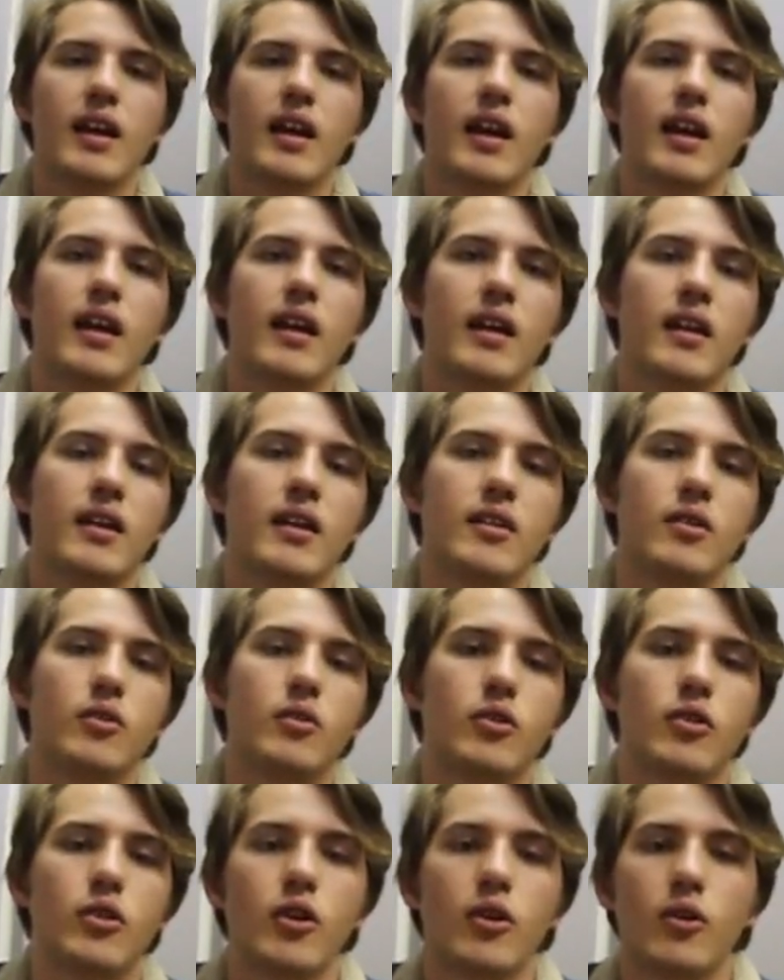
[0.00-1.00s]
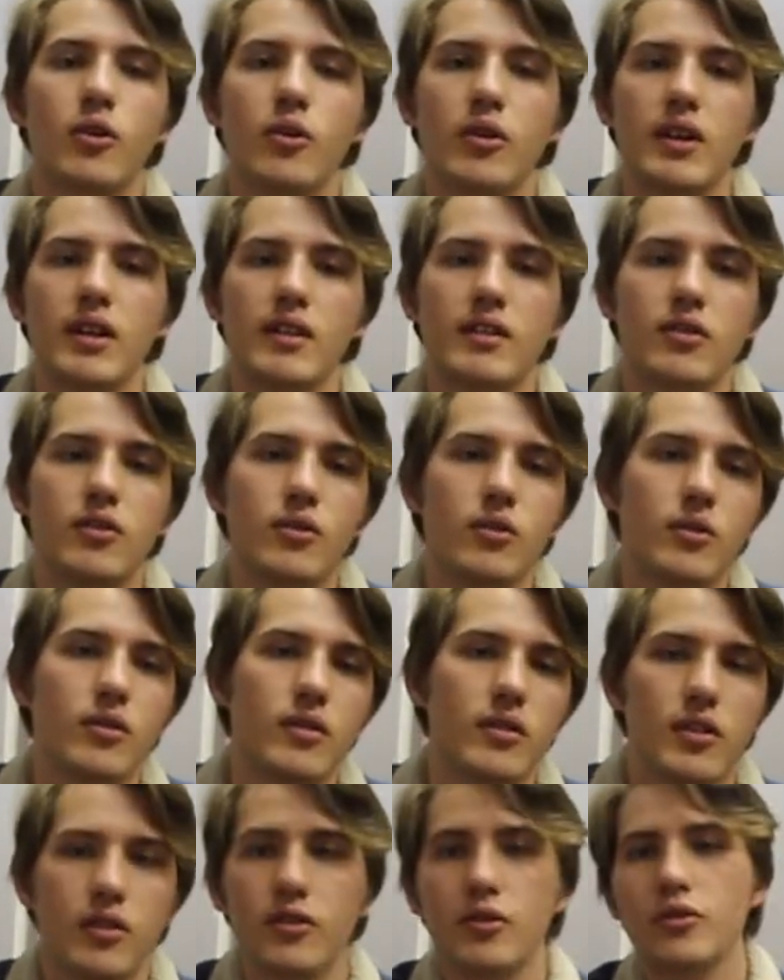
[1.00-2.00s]
and go into
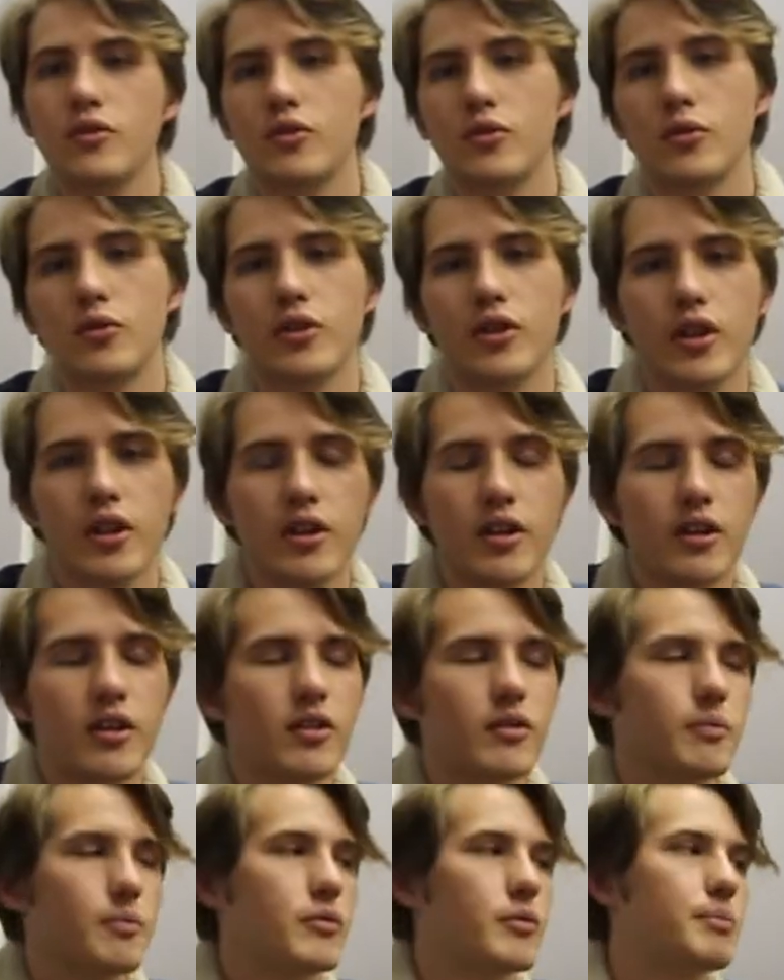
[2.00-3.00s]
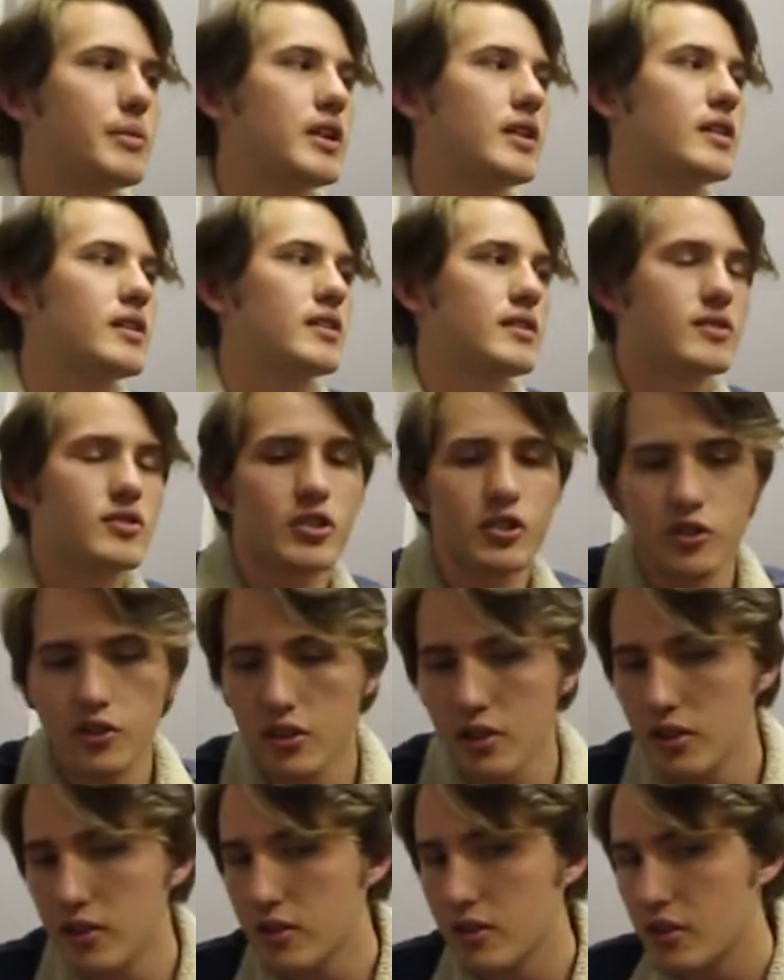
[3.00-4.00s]
the new school year being
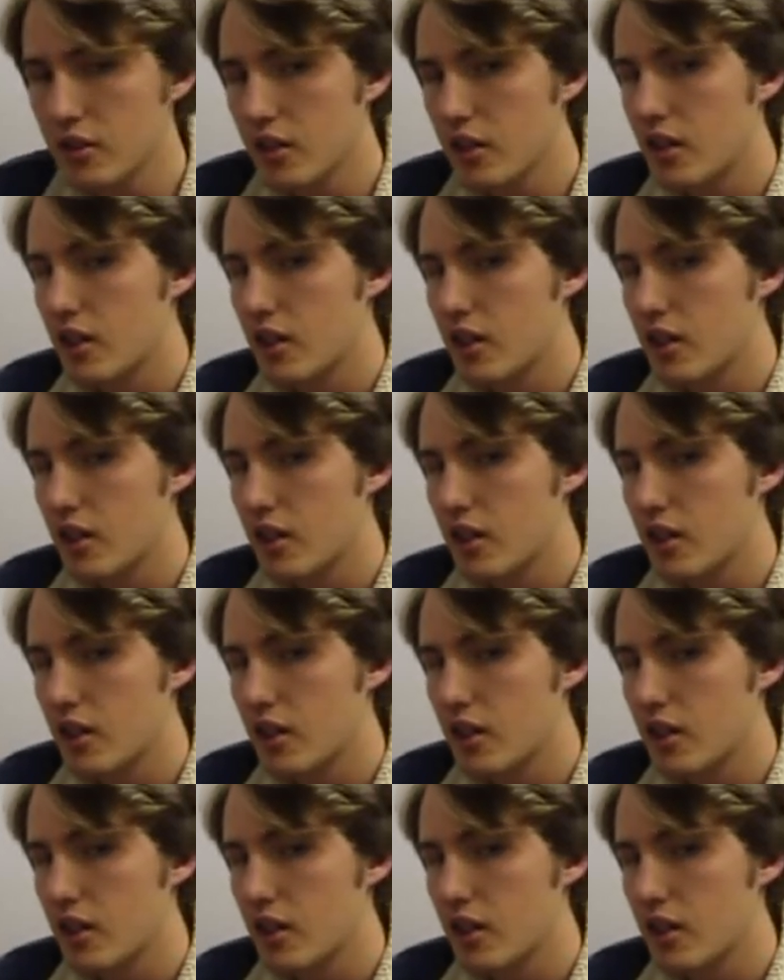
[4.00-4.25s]
consistent,